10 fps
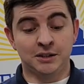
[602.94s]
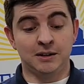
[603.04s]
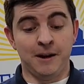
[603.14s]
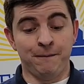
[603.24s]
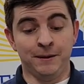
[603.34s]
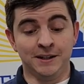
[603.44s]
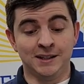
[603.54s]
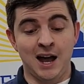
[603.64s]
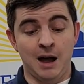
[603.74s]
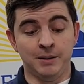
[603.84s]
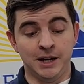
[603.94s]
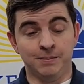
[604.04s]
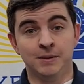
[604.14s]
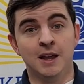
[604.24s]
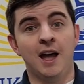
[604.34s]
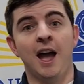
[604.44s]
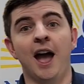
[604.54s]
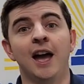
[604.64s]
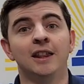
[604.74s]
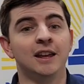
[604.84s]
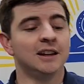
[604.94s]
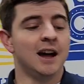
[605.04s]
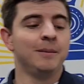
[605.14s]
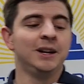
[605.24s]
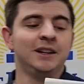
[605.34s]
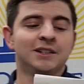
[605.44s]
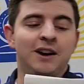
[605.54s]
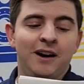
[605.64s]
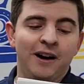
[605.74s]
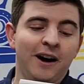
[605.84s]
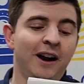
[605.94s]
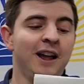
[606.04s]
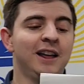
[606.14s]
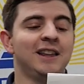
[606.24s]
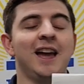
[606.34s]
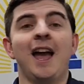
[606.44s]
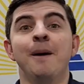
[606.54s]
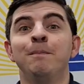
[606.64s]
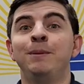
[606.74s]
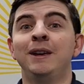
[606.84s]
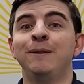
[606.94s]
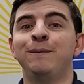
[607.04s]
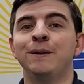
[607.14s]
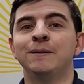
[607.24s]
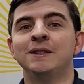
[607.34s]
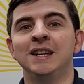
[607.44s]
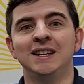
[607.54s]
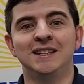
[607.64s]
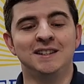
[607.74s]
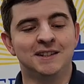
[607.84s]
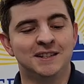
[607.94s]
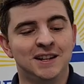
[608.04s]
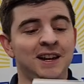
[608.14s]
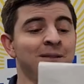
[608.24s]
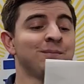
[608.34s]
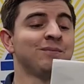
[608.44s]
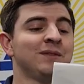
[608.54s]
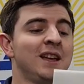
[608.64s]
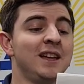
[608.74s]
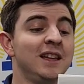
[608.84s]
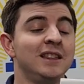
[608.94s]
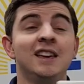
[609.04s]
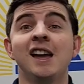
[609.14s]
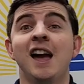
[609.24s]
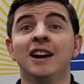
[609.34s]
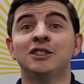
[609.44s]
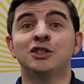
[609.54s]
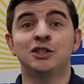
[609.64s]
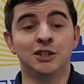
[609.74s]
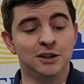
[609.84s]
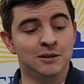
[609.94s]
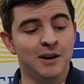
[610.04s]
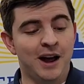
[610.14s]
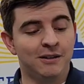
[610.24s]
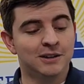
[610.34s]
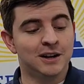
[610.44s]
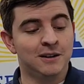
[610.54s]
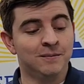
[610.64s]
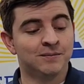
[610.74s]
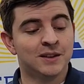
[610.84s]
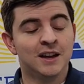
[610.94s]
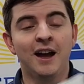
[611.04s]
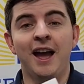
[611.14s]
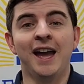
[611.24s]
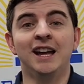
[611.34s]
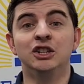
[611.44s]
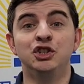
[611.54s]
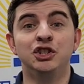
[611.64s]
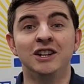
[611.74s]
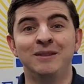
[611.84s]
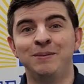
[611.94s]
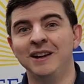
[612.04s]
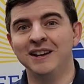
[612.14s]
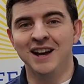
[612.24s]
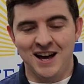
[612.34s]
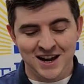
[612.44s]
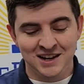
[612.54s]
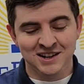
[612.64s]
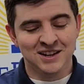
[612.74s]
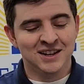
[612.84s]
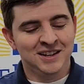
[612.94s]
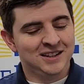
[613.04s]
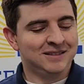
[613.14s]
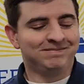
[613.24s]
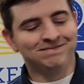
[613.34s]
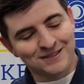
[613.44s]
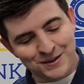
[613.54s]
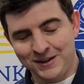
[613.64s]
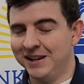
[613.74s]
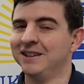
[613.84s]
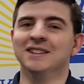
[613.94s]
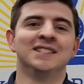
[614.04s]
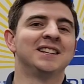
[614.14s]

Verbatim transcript: Netflix comedy. And the nominees are the MP15DC, the S2 Alco, a GP9, or Nicolas